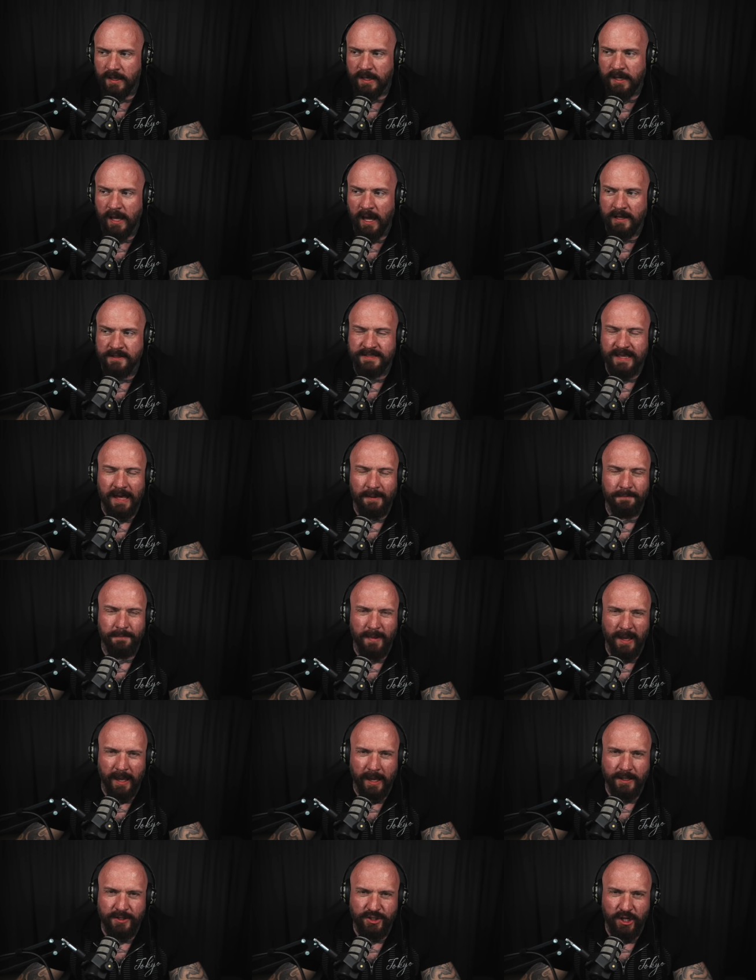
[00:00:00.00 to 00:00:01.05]
He has that
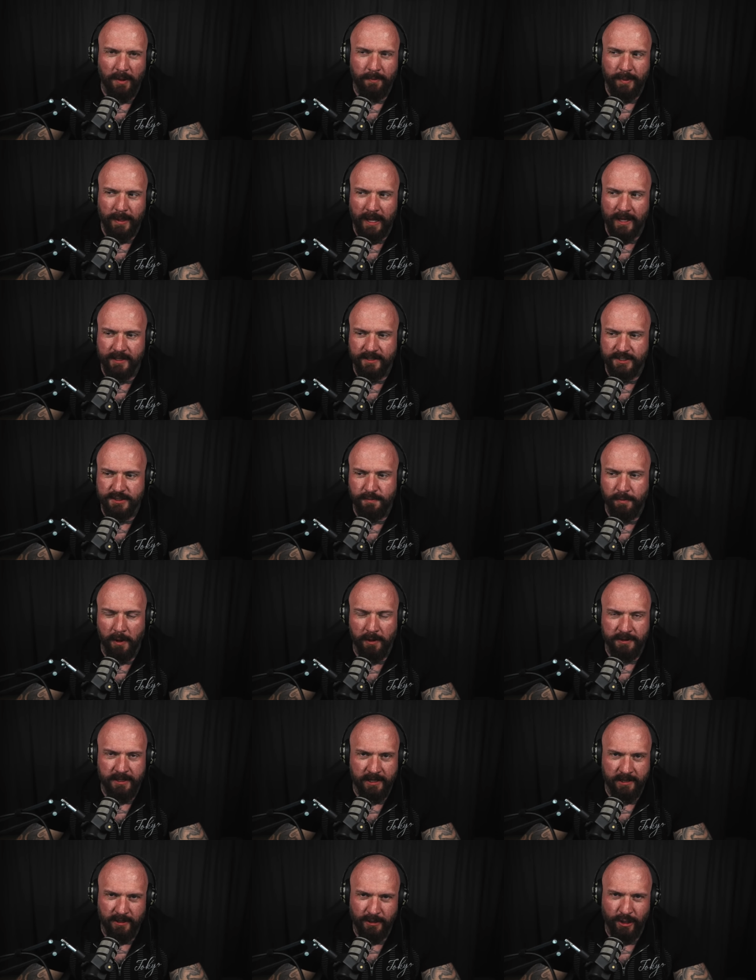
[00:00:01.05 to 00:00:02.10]
major blind spot
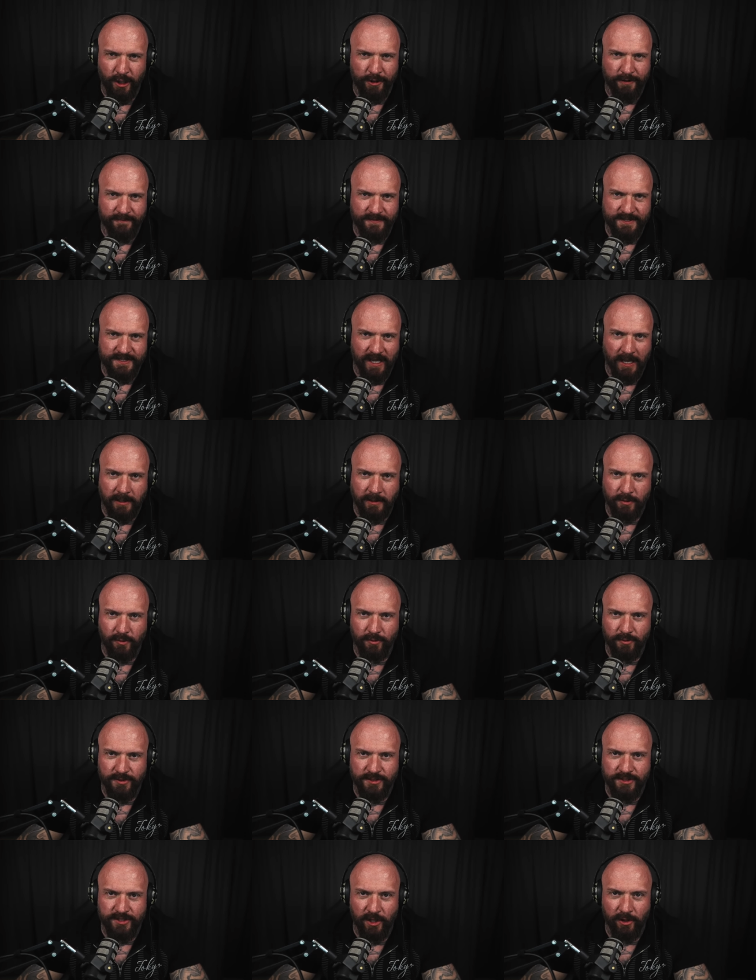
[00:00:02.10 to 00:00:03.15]
that a lot of
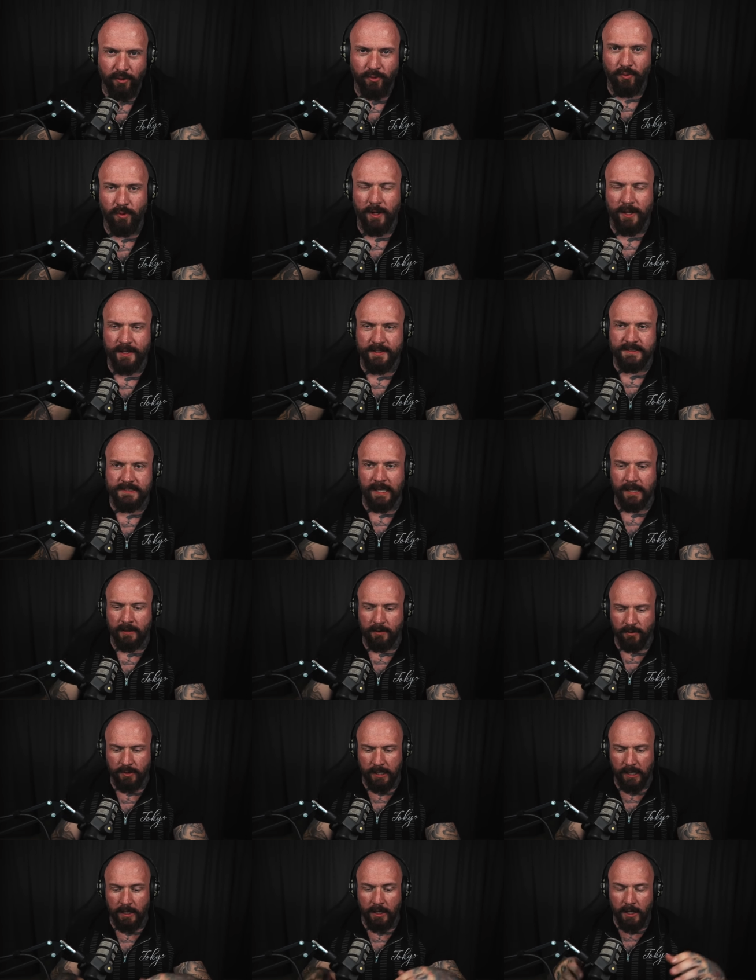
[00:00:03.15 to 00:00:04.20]
psychos do, where it's like,
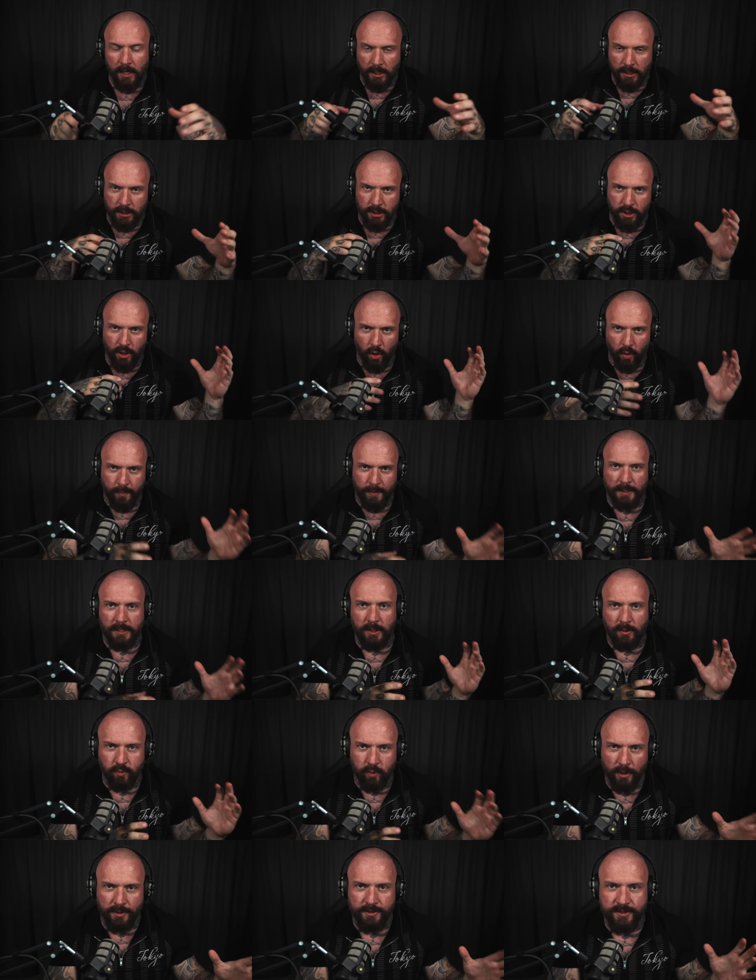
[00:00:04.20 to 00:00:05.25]
okay, nobody
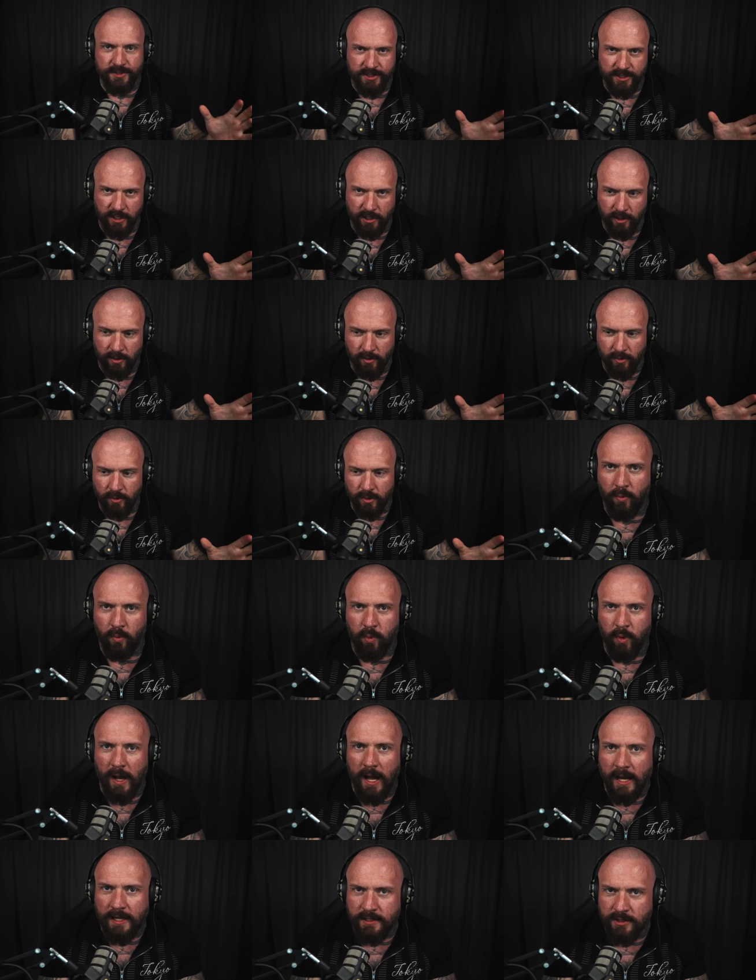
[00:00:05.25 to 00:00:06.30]
wants you,
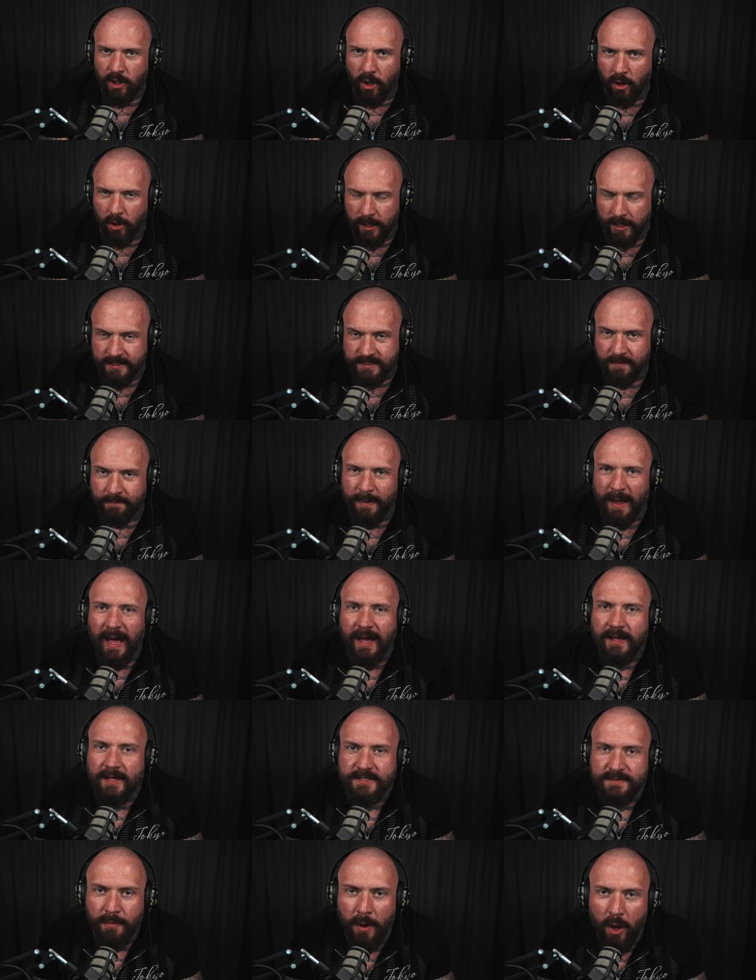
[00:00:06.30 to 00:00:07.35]
why not? It's a
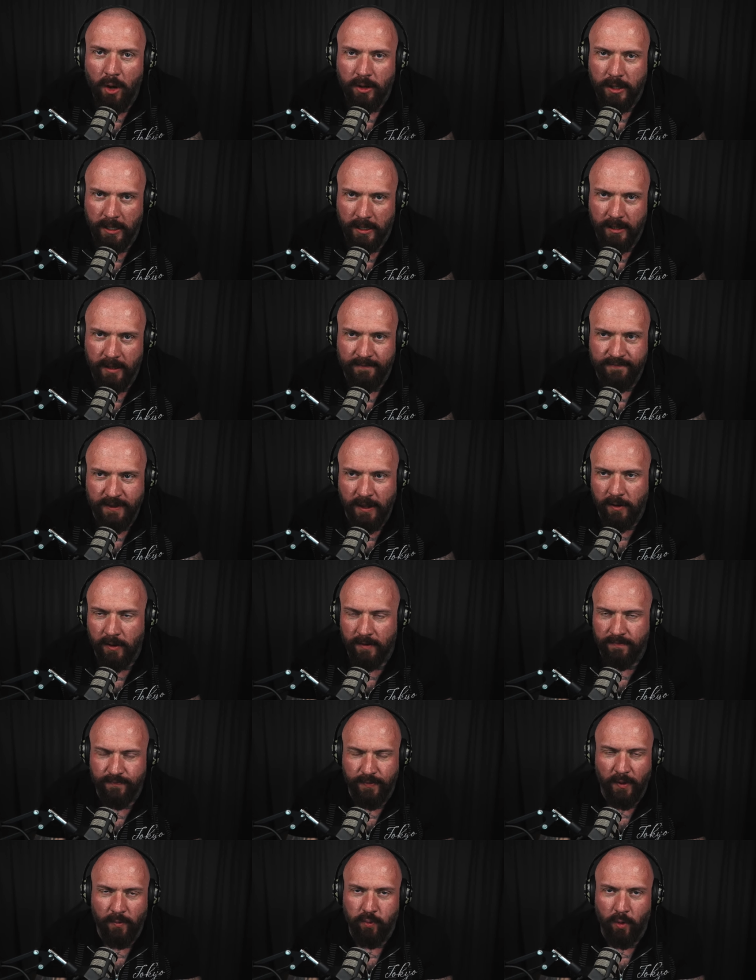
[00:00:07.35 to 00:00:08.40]
buyer's market. If
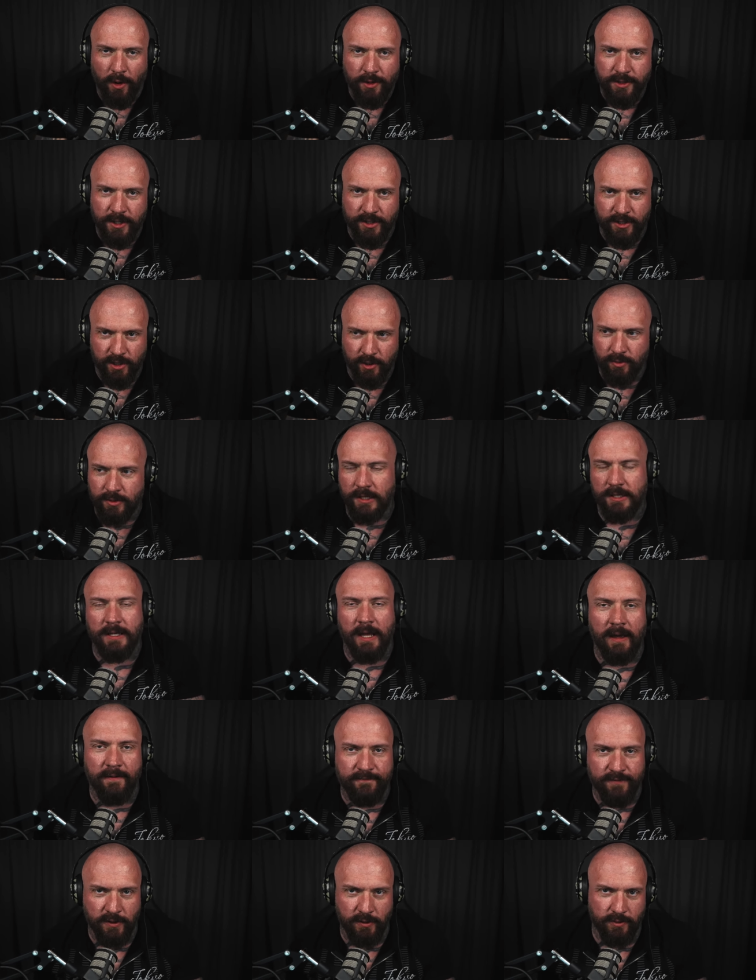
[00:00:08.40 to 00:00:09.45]
they wanted you, they'd
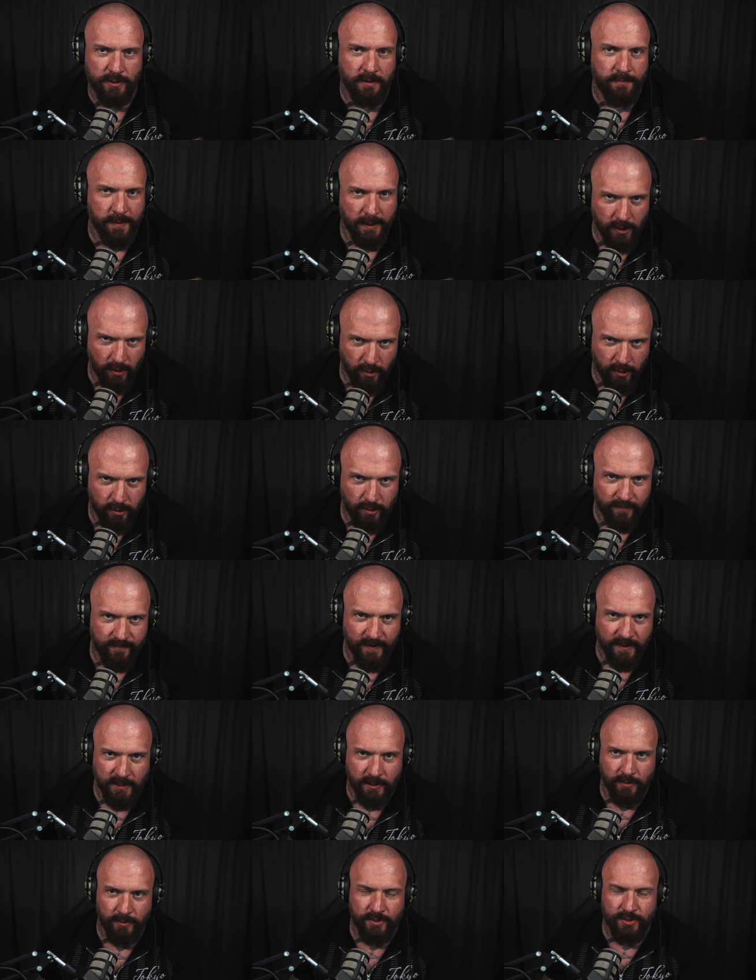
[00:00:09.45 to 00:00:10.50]
have you, they'd be all over
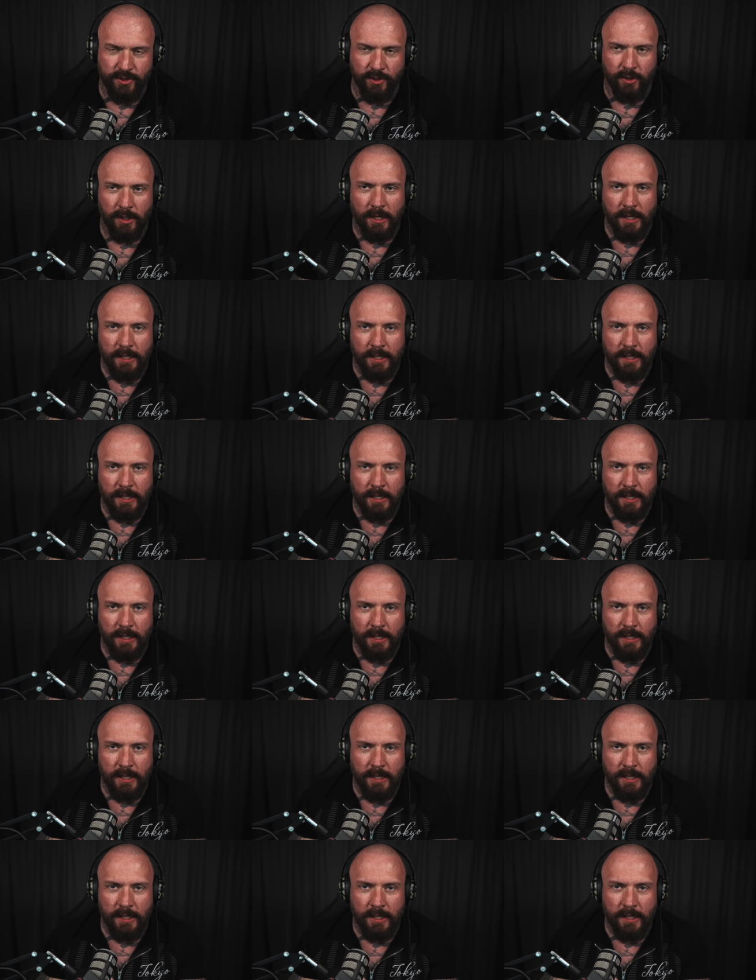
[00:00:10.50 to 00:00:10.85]
you. So